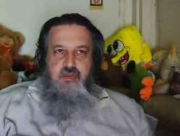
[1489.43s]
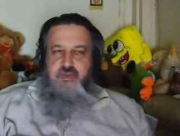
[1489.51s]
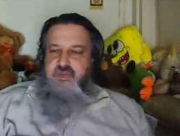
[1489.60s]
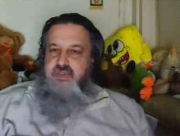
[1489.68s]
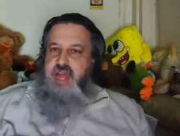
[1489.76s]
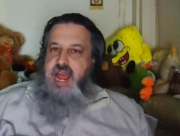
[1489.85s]

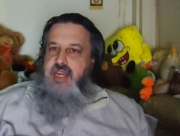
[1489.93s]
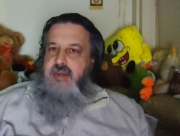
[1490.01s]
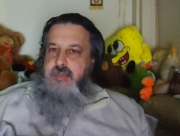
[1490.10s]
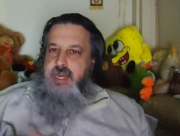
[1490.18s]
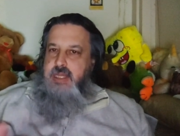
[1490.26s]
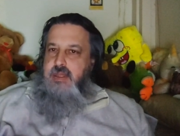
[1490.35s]

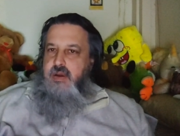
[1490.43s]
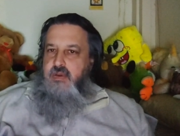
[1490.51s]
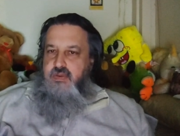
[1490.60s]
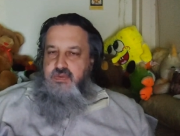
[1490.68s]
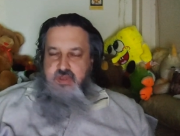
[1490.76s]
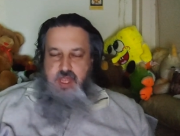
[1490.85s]
flattened
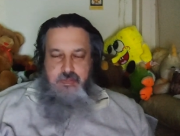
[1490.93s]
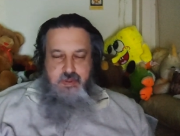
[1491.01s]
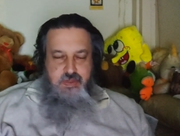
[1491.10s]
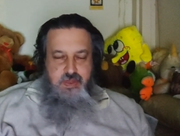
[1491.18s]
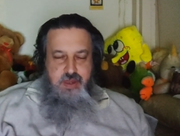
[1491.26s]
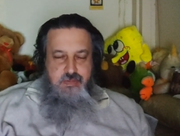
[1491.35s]
meatloaf type
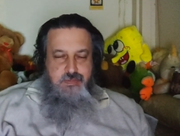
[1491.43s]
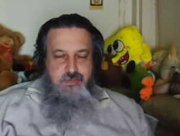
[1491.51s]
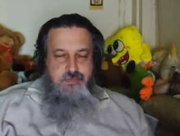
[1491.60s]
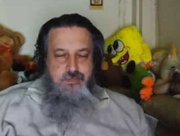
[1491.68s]
of thing.